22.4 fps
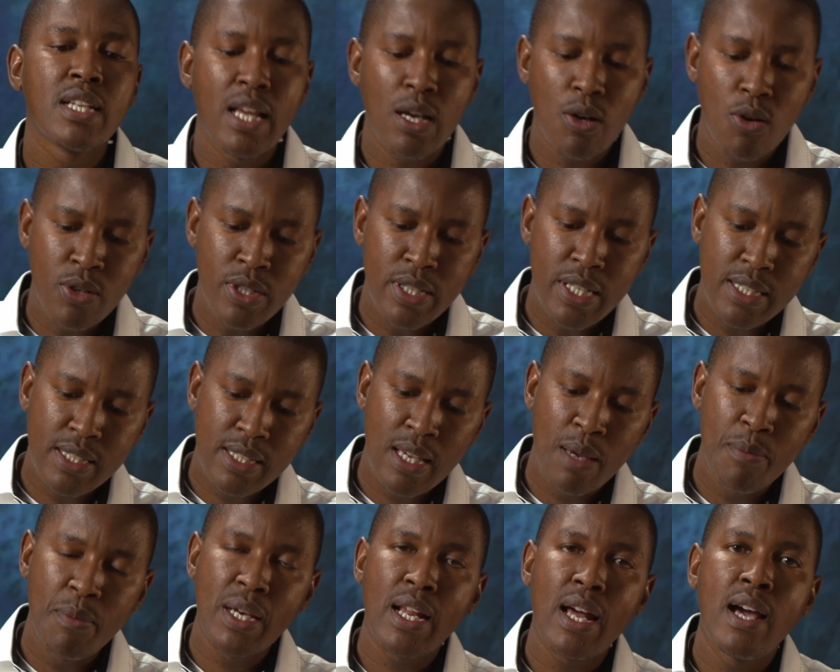Like on this
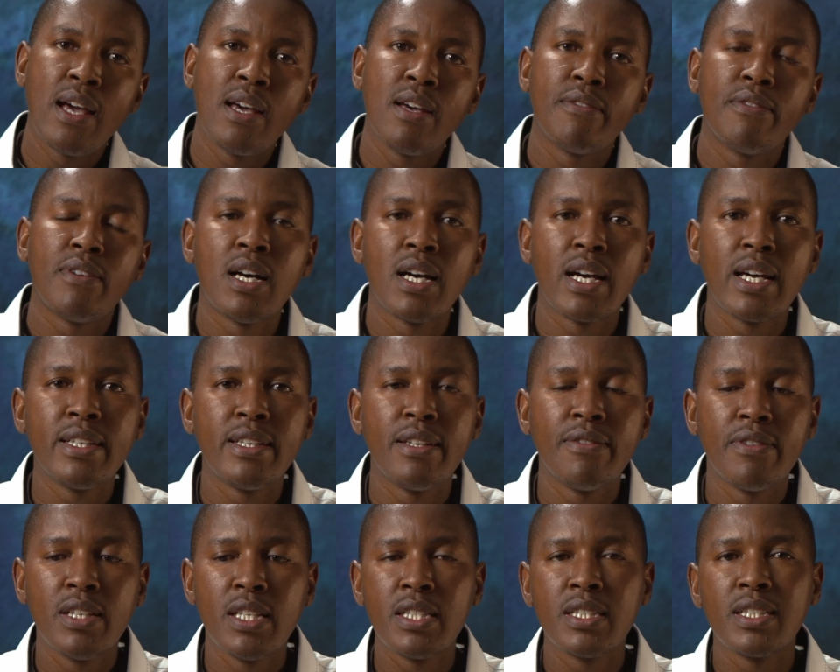camera I have a high
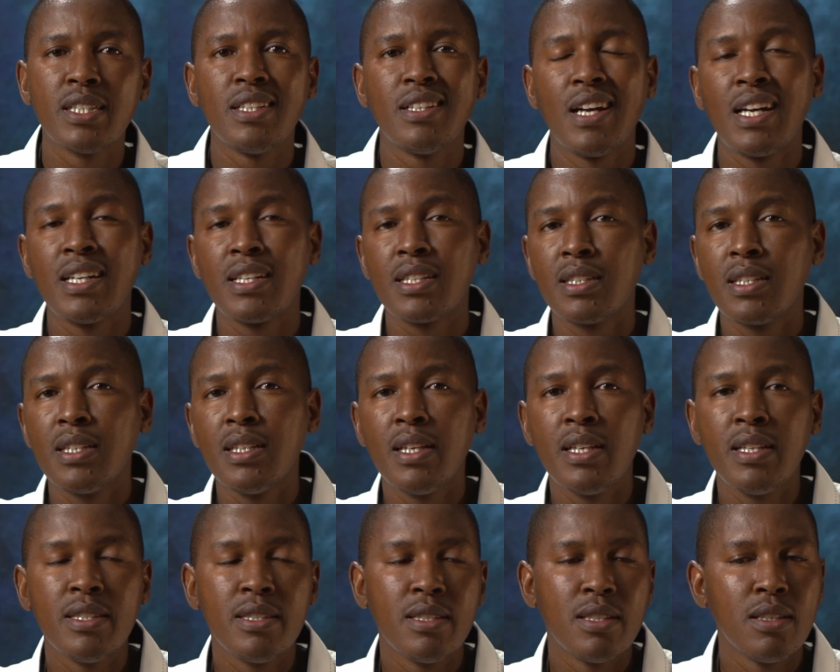definition
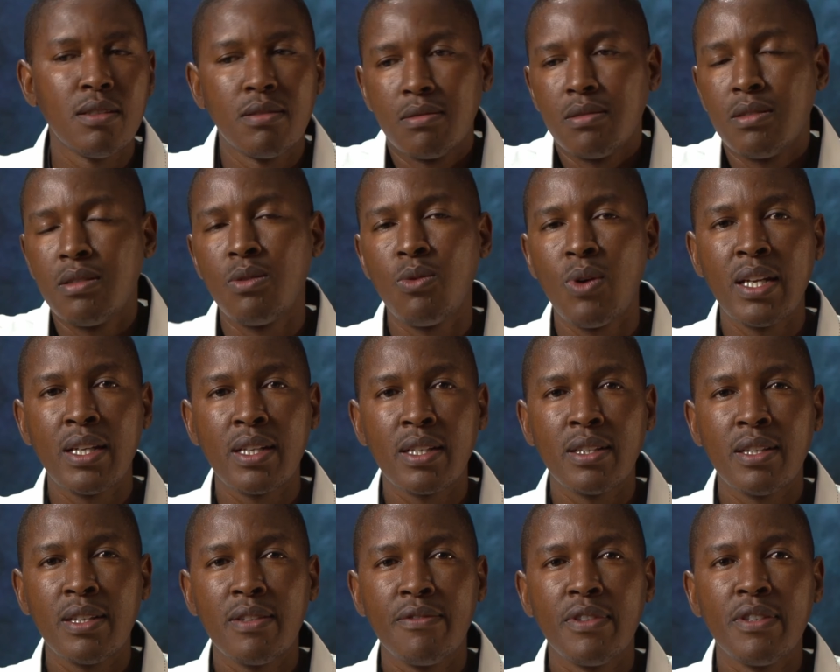180 or
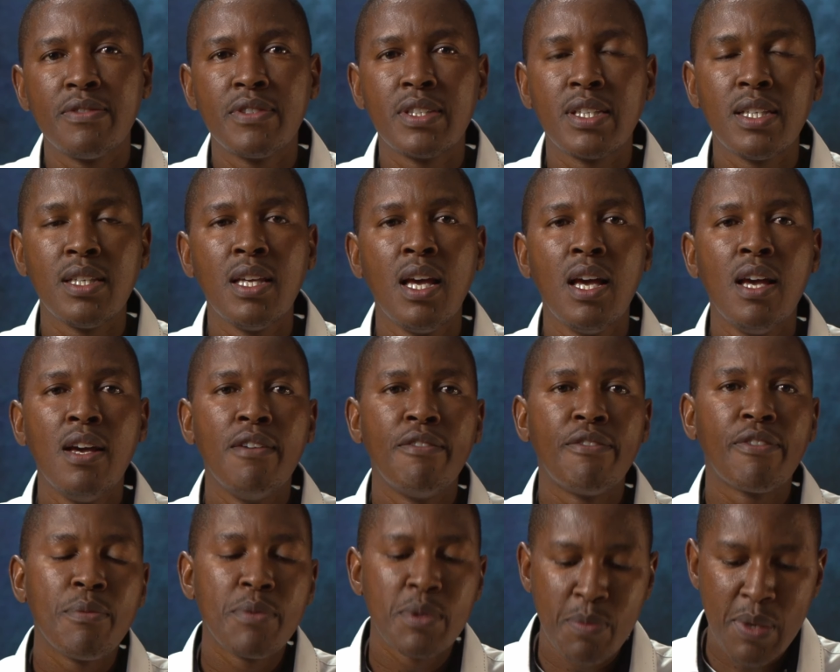150
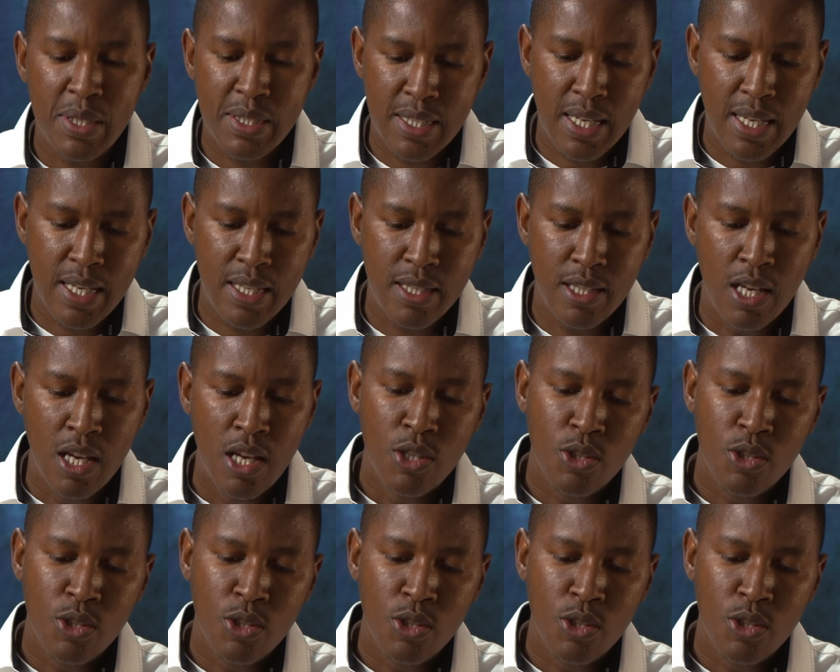frames per second.